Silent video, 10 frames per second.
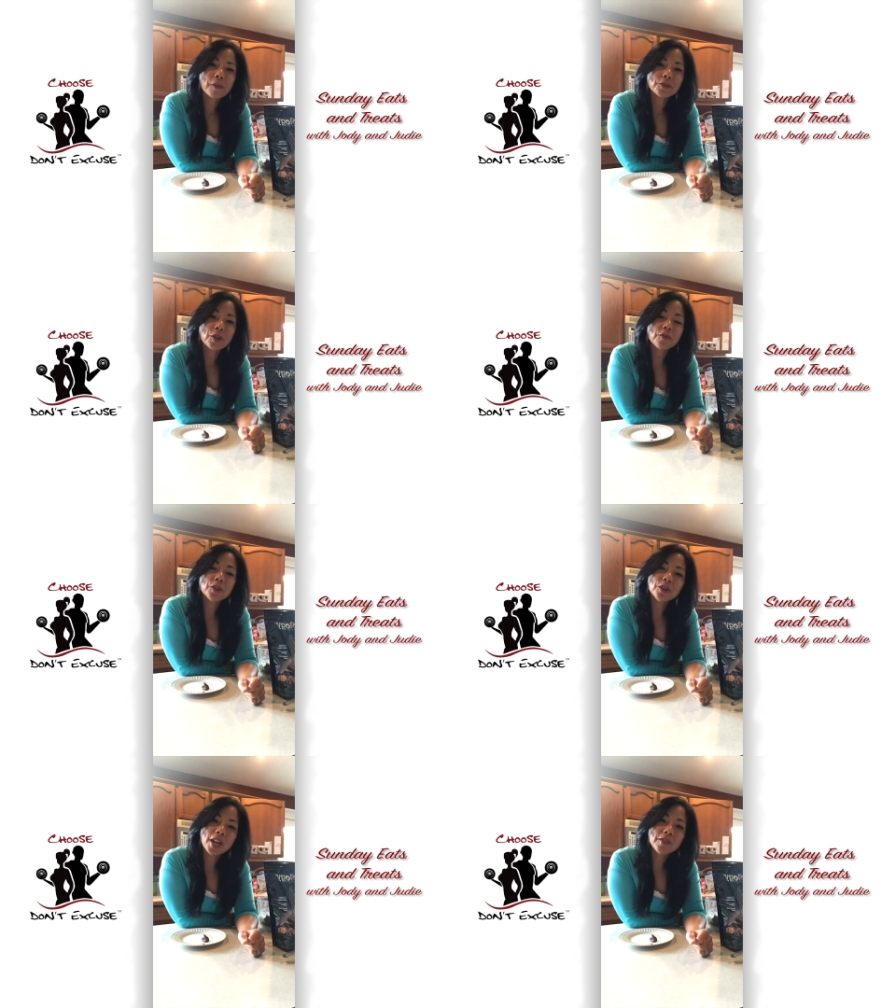So if you
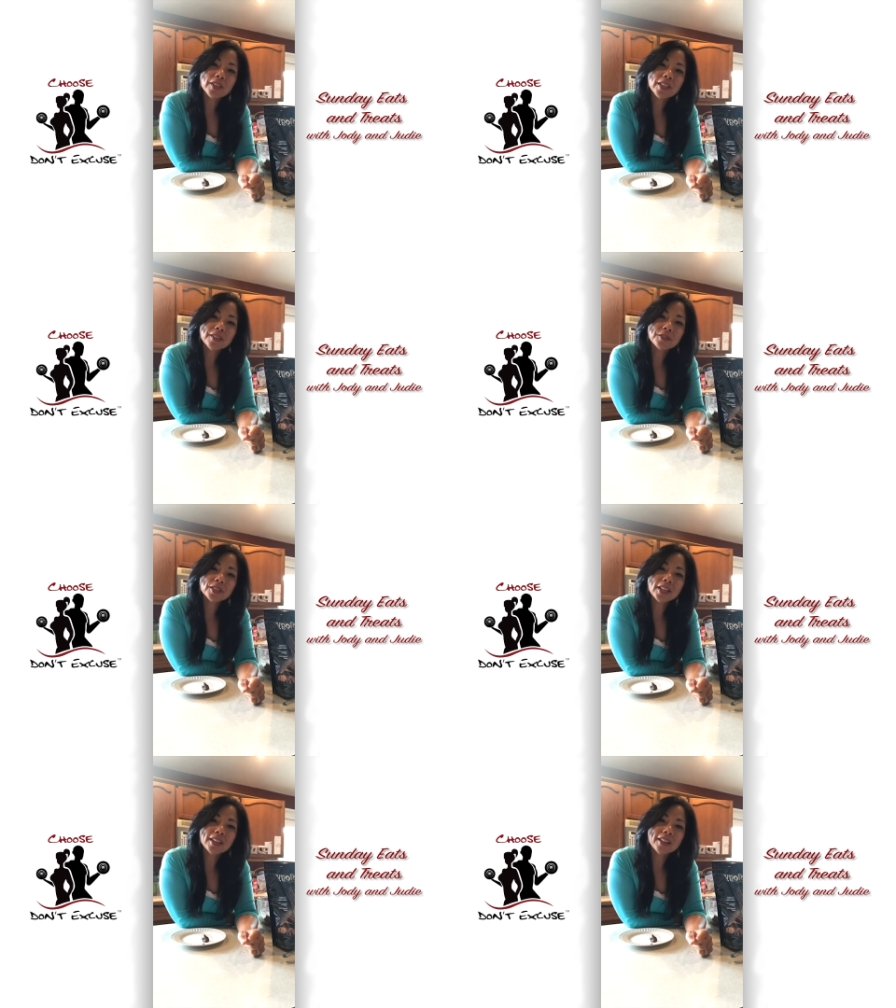don't have anything else to
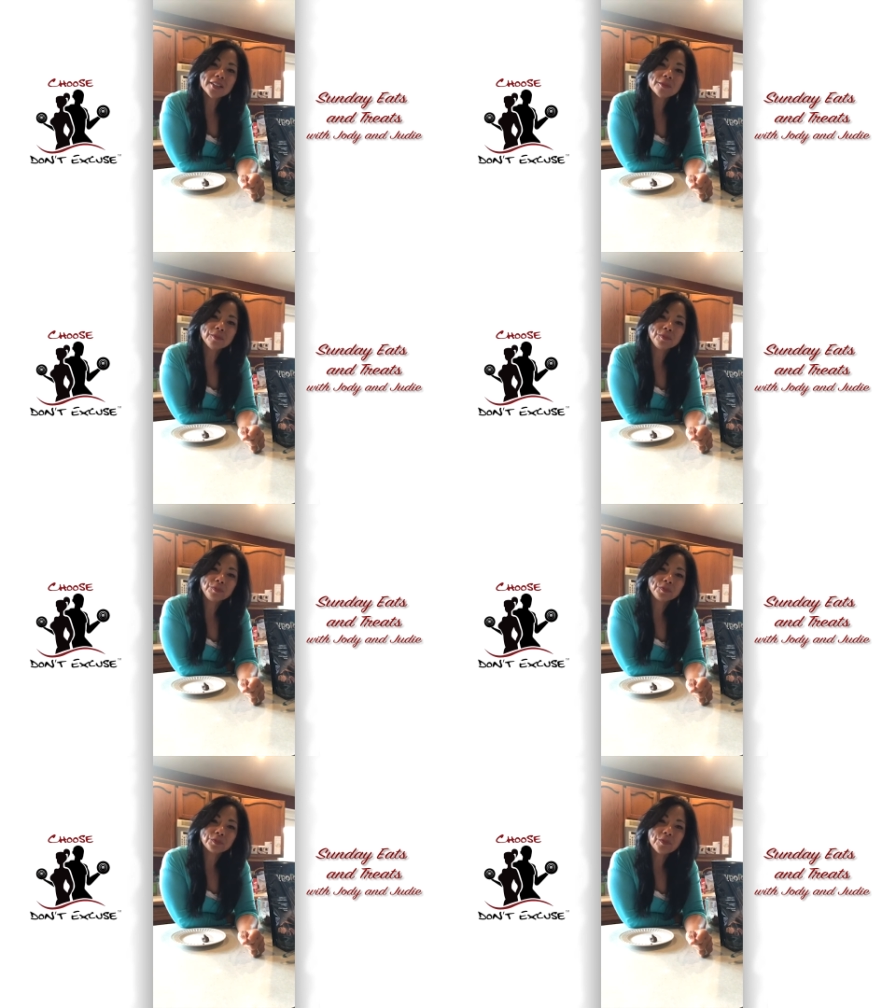say, guys,
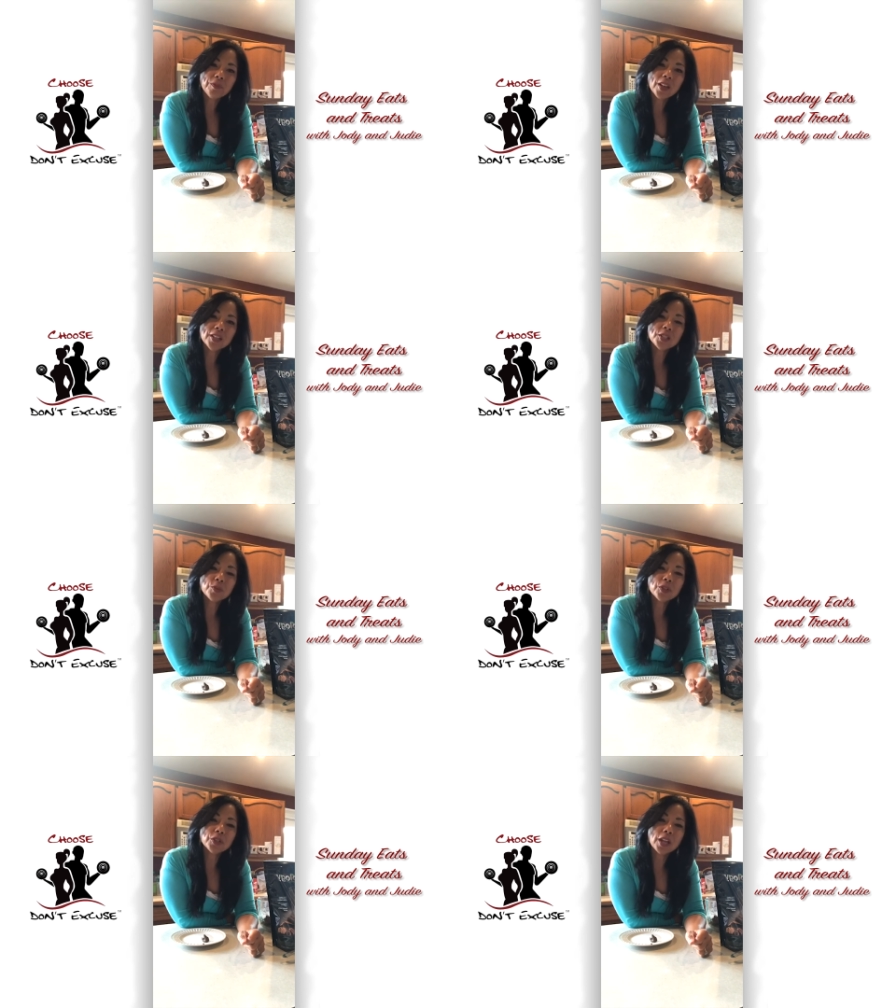I just
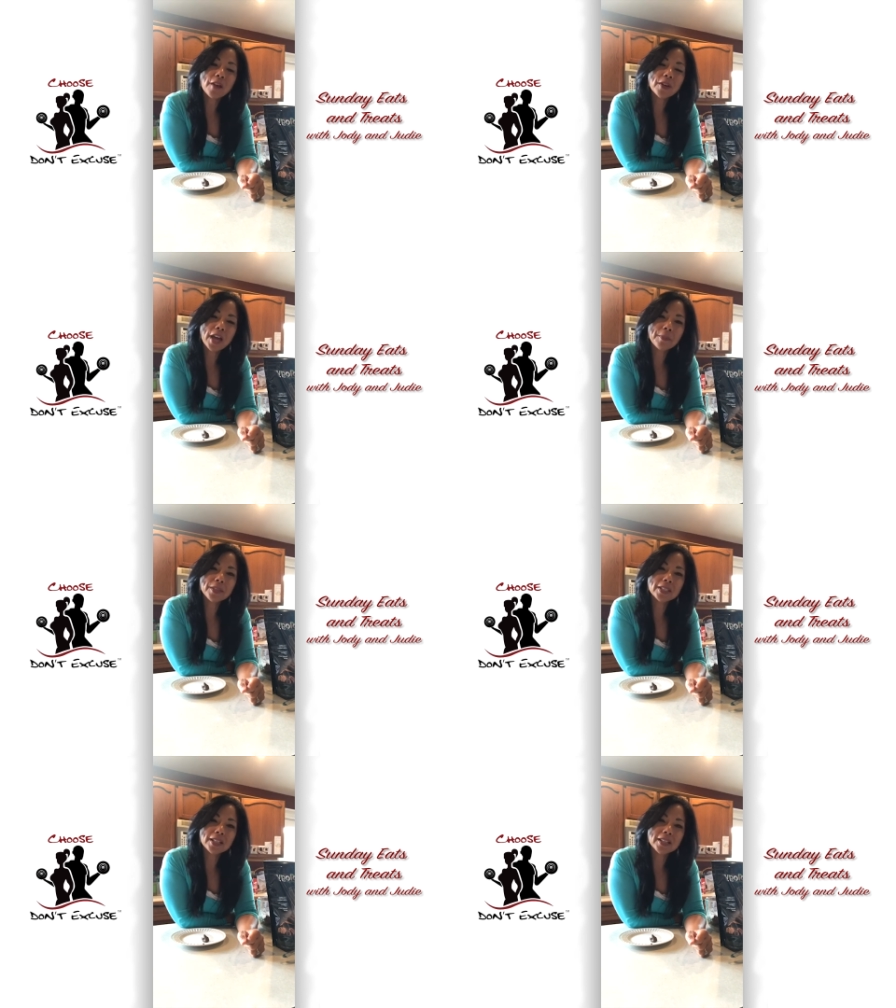want you to have a happy
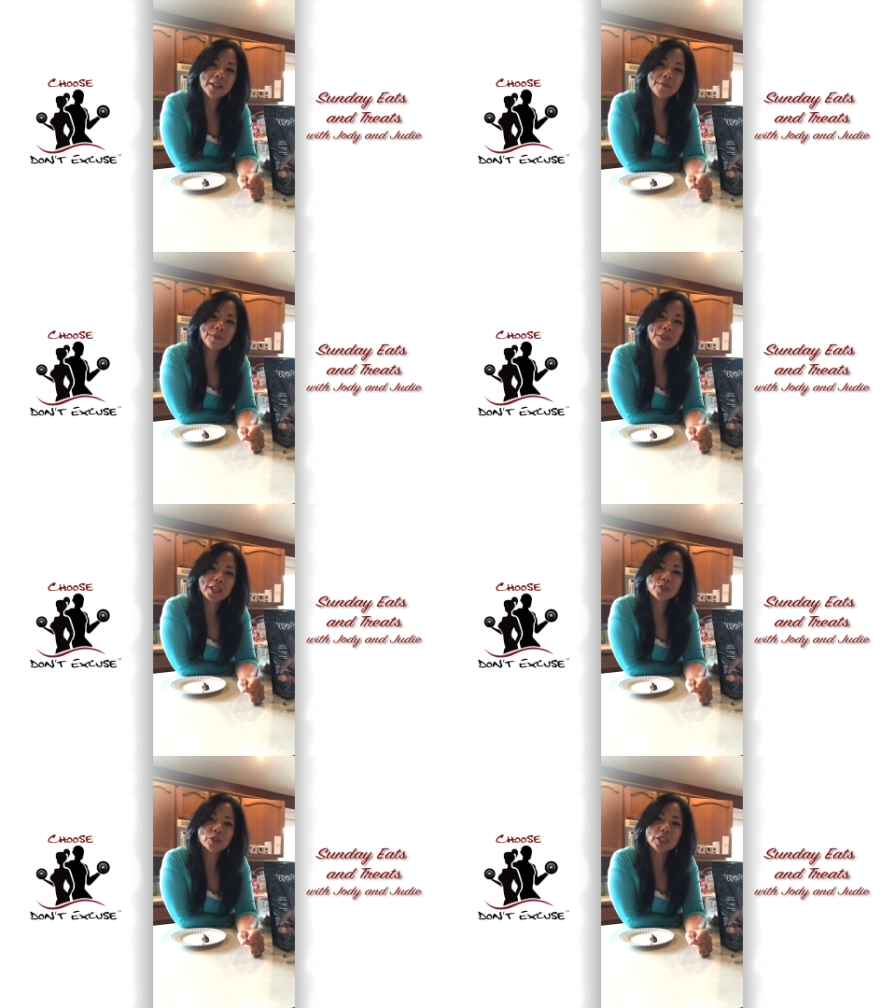Sunday.
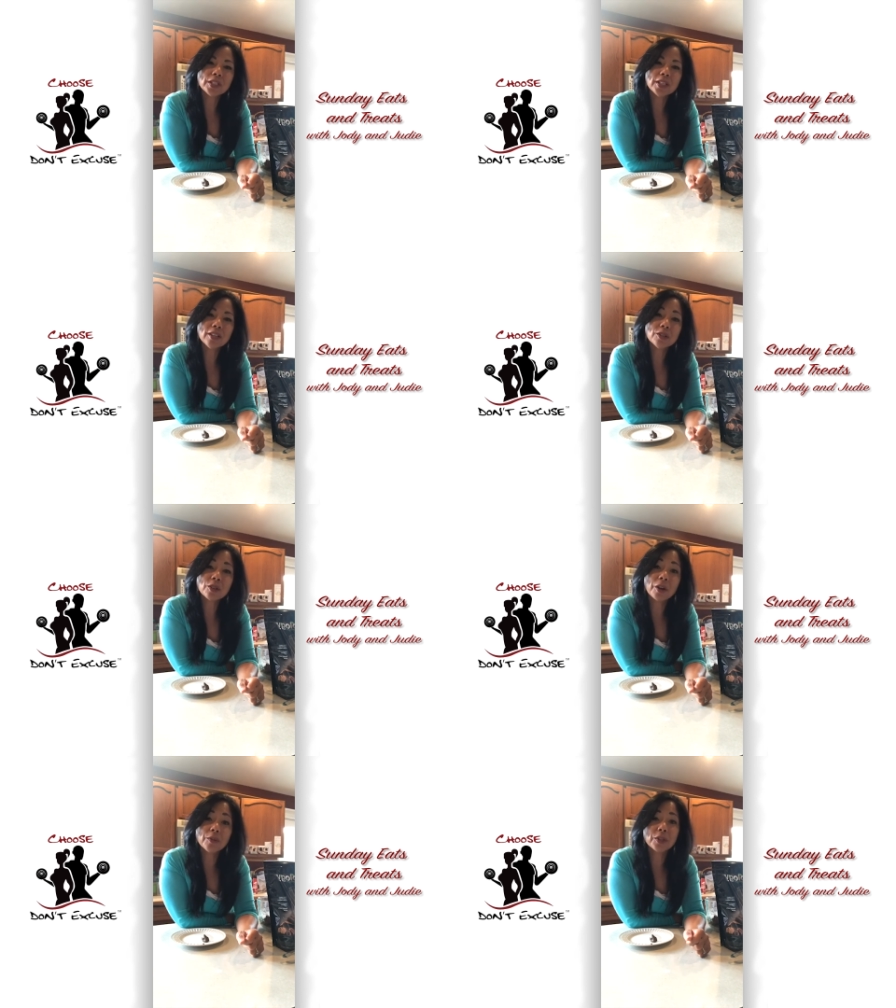Thanks for listening.
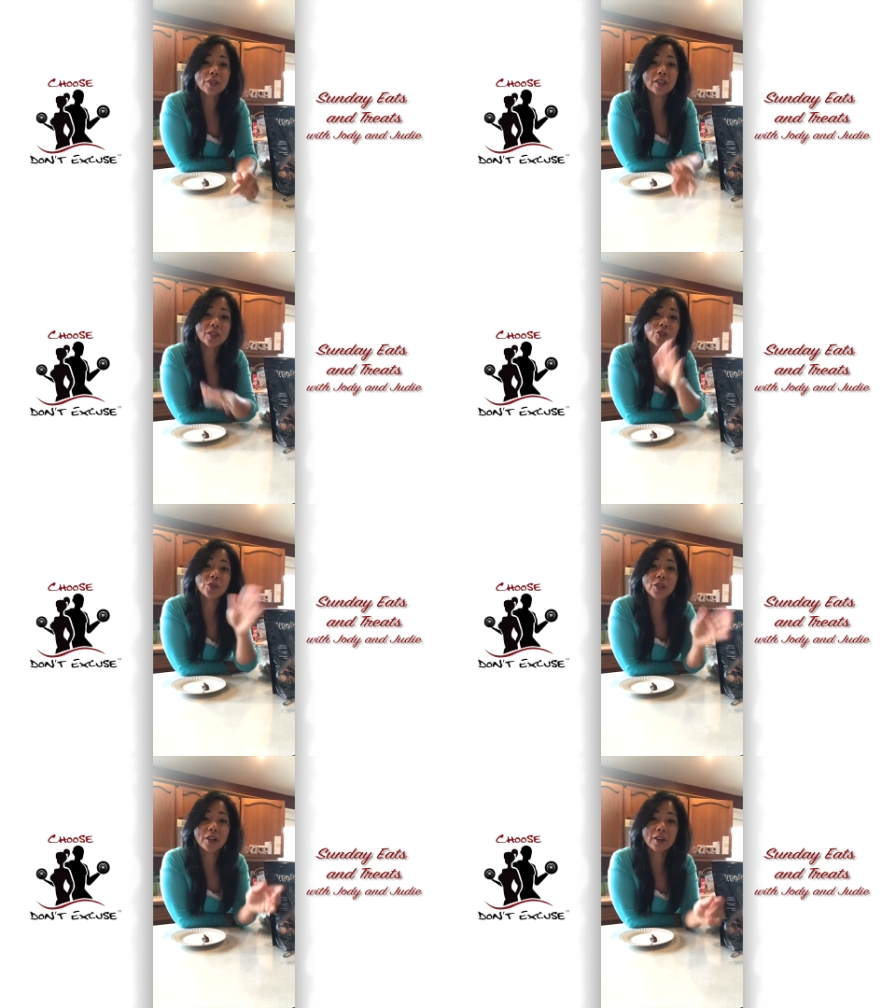Sorry we couldn't get
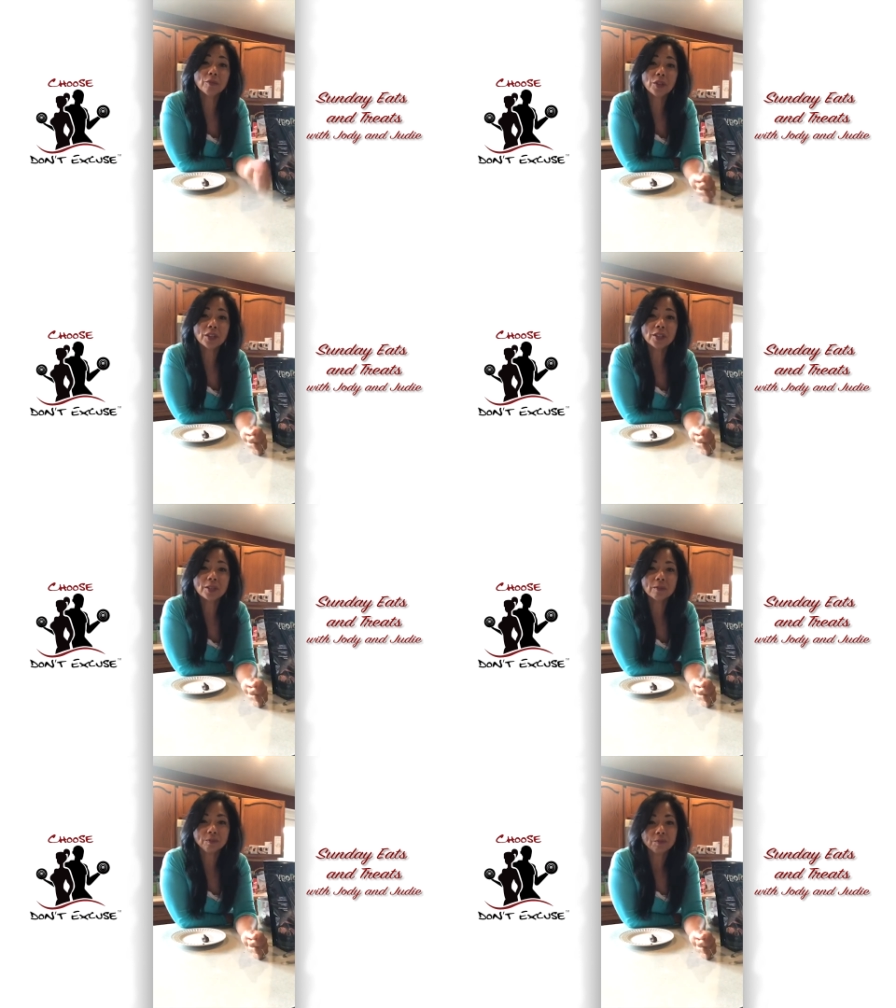Jody on with
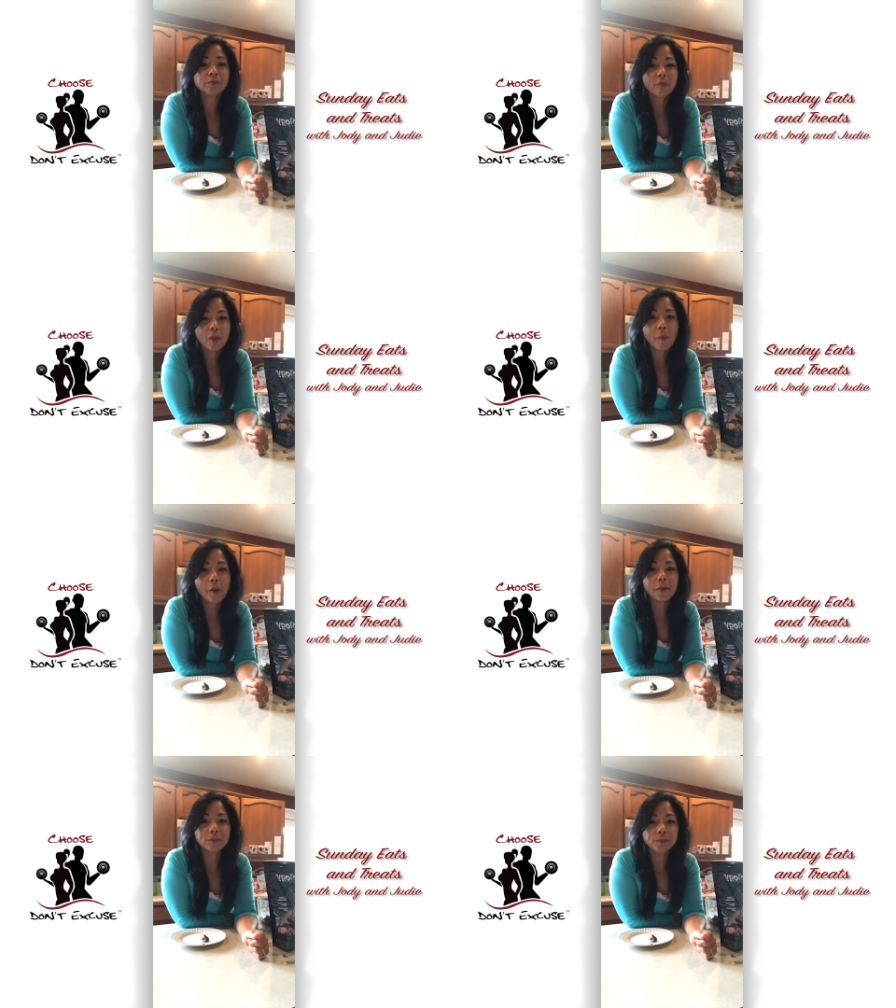us,
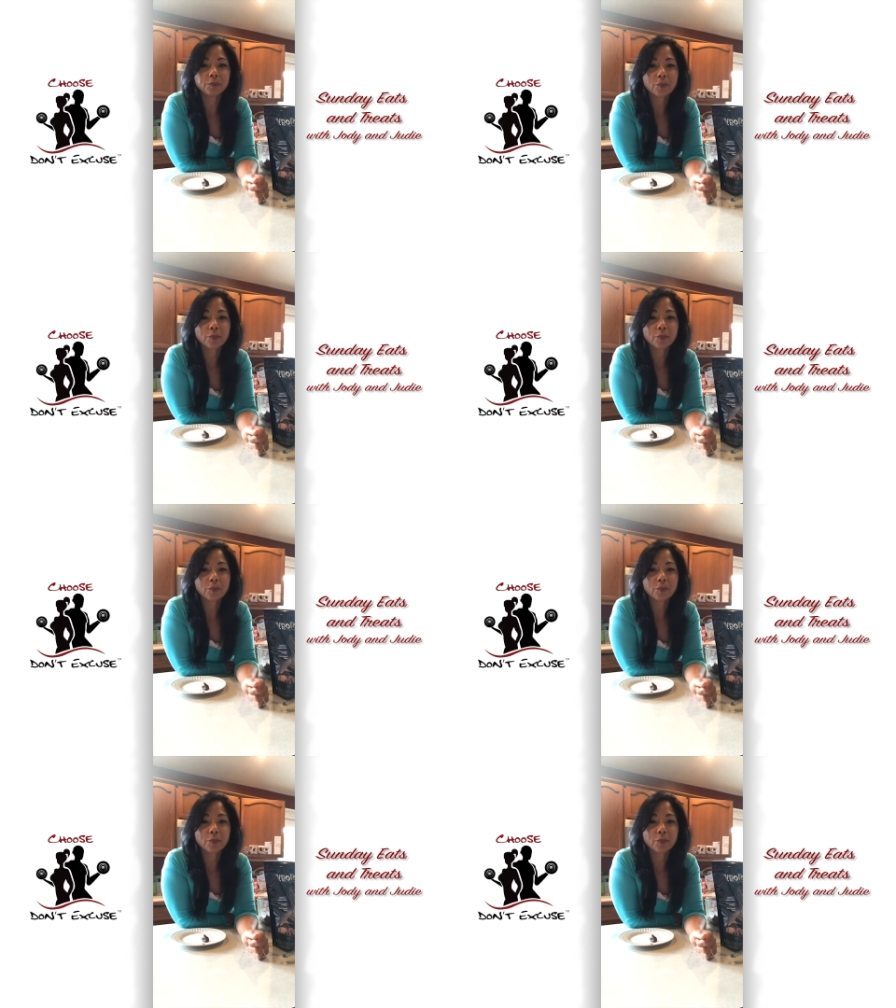but